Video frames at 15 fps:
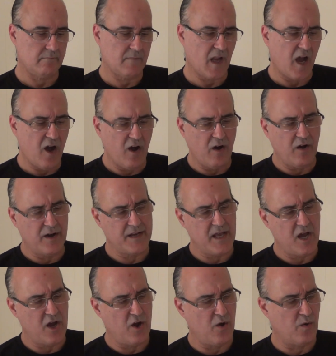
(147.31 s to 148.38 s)
Oh, I
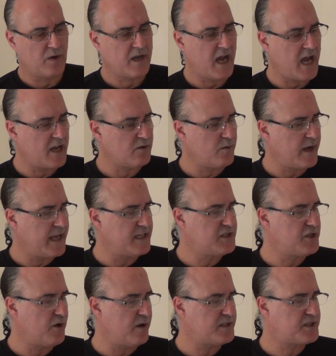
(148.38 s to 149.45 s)
know. Conway and
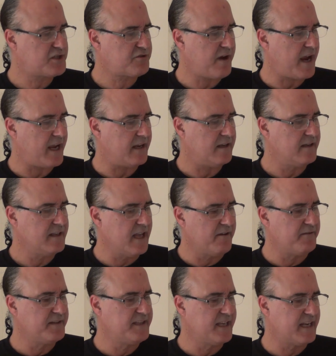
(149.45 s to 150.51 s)
George Strait
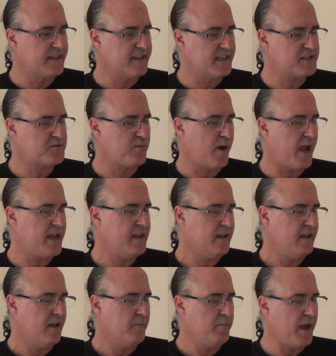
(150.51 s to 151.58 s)
never did it this way.
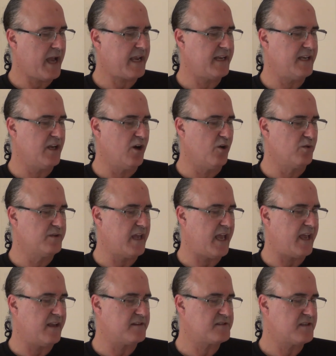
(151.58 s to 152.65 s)
Back in the old
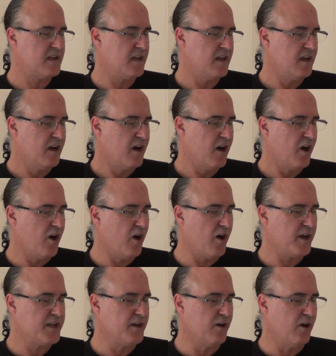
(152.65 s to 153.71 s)
days. Oh,
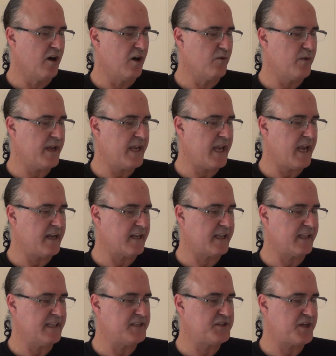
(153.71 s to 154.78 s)
y'all, we ain't a
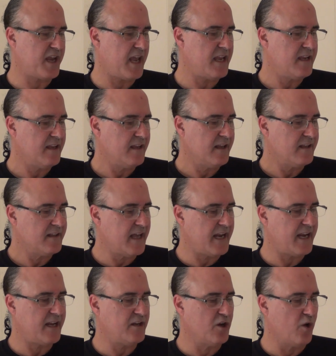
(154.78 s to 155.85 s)
cliche. That
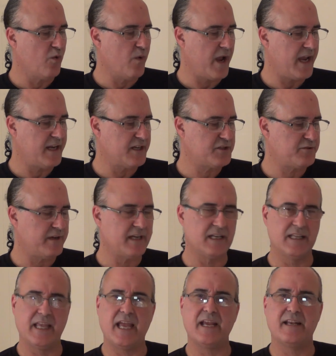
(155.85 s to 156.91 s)
ain't no way to treat a
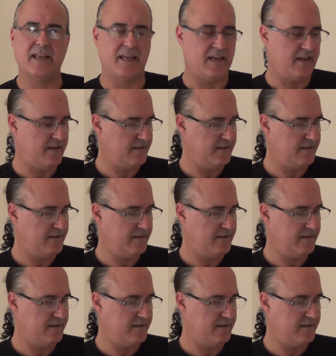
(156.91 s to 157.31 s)
lady.